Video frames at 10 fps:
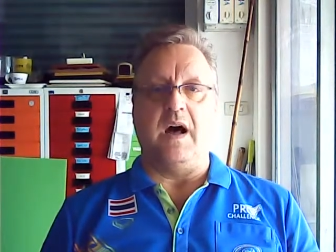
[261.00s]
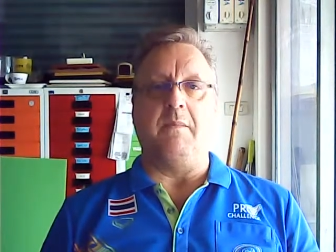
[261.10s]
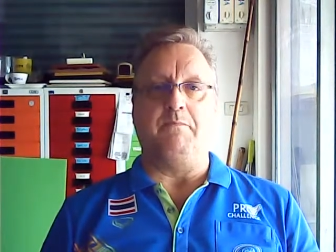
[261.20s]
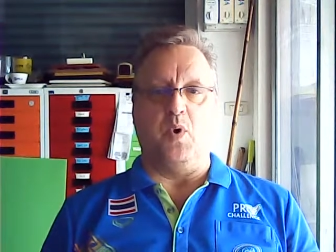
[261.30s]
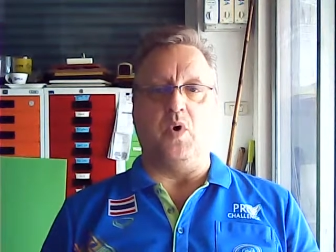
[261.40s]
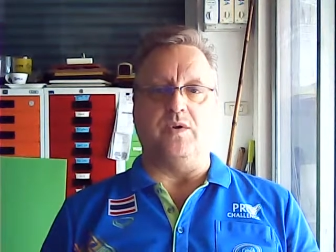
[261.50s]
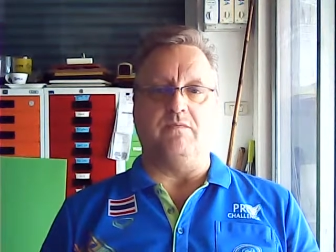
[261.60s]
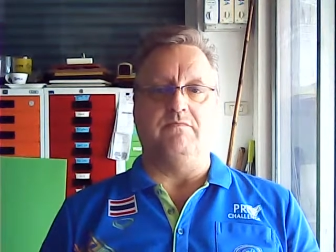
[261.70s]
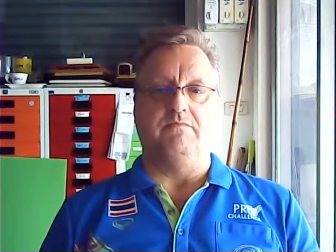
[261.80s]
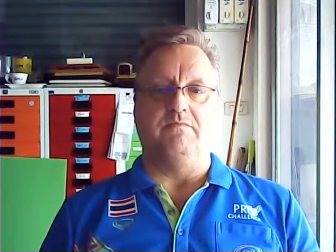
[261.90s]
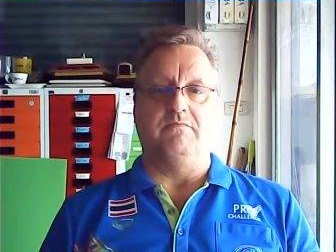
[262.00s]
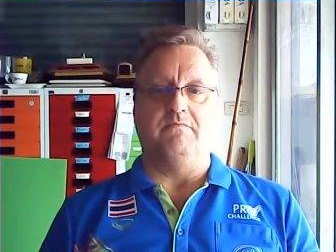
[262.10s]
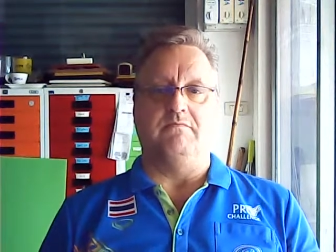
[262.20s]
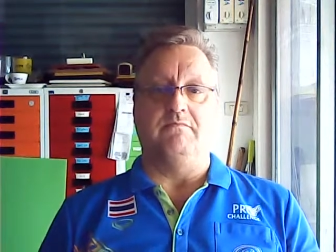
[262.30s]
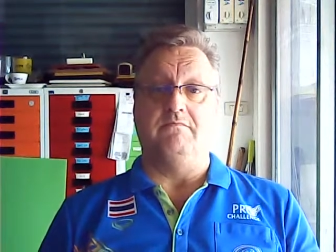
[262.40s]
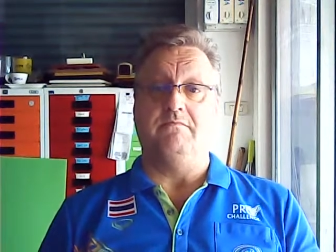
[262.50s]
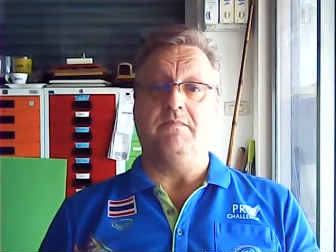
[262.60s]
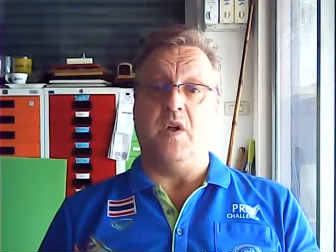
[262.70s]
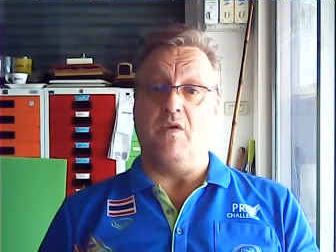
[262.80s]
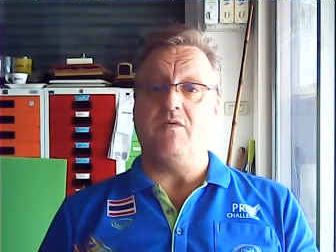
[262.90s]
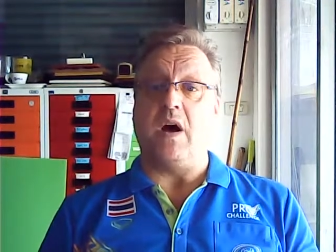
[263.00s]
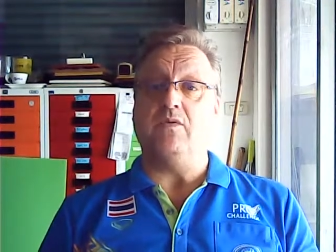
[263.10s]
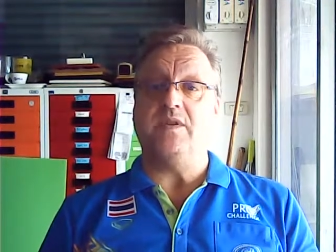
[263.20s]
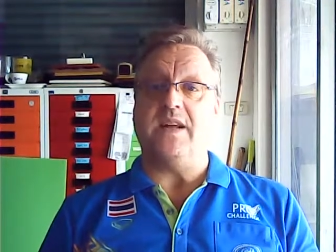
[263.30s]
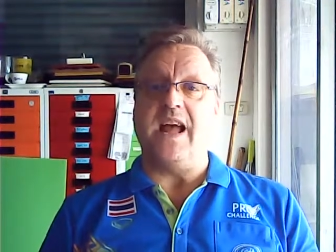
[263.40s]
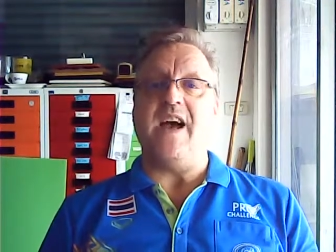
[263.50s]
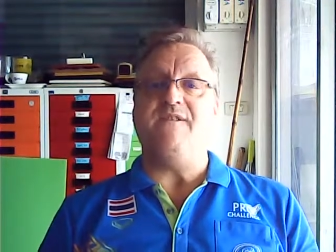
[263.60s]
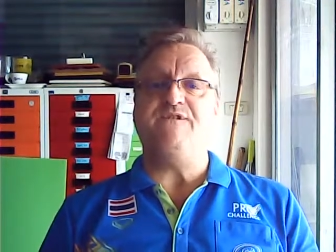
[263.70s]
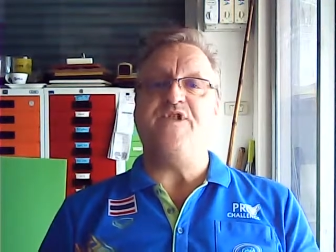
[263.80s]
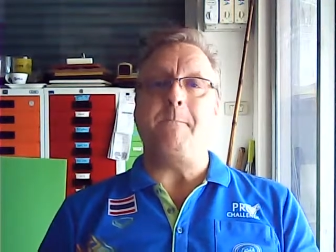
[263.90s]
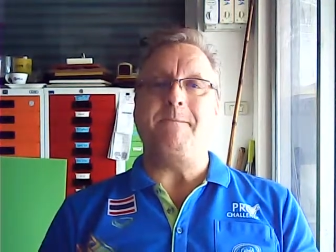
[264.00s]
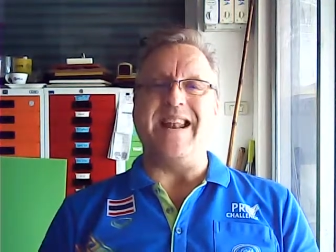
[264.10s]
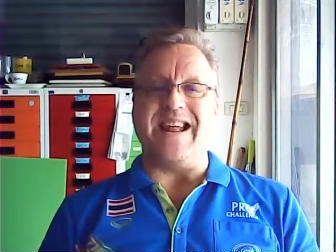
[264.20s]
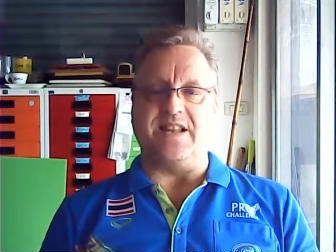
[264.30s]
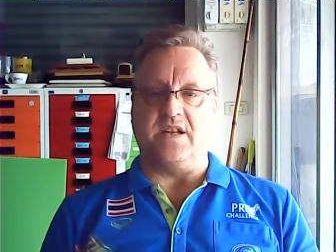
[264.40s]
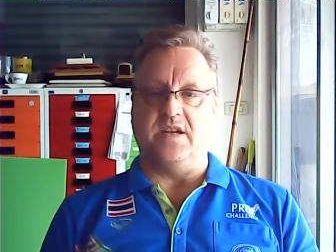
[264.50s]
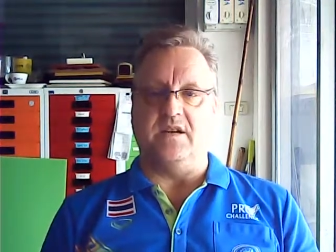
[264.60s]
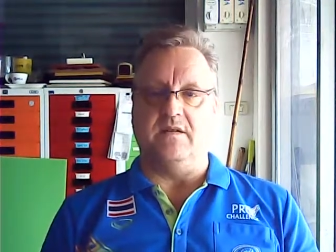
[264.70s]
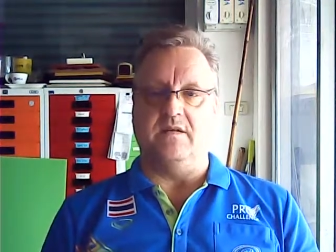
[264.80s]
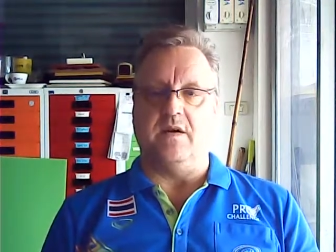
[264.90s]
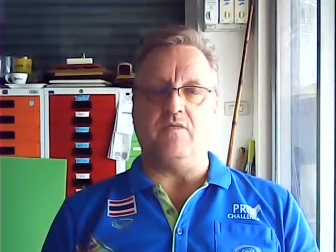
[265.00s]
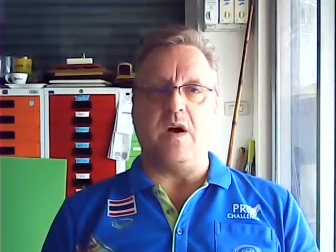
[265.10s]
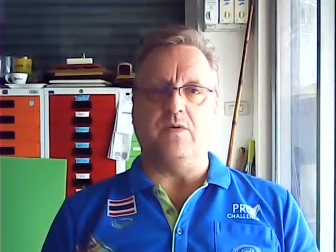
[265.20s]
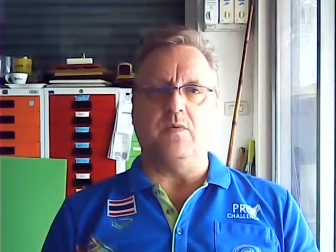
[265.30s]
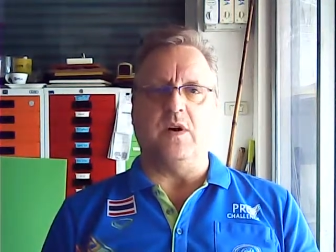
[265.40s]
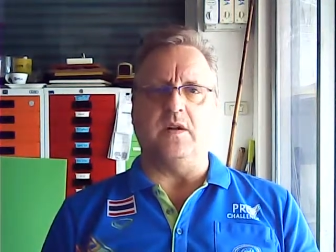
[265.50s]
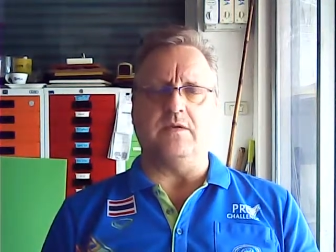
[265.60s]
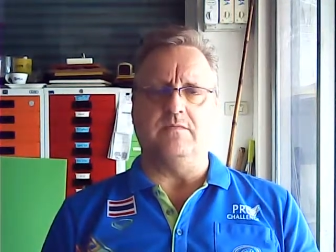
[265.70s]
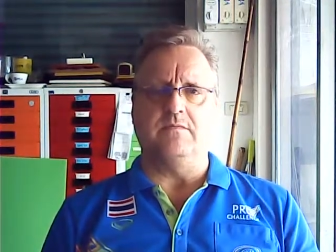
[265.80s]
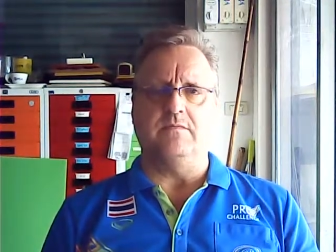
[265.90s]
are bought around every minute around the world.